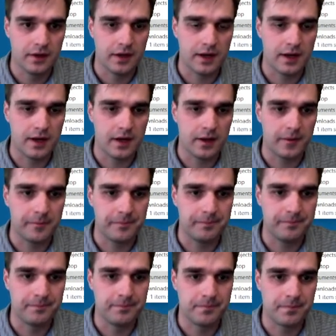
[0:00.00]
And
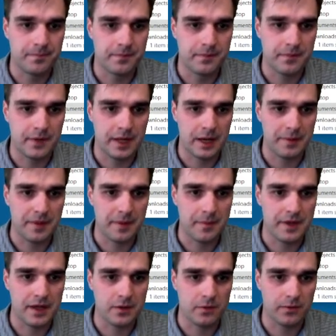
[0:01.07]
I'm in the
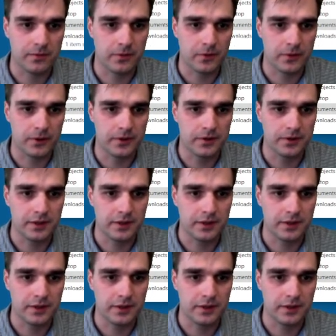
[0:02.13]
manual folder,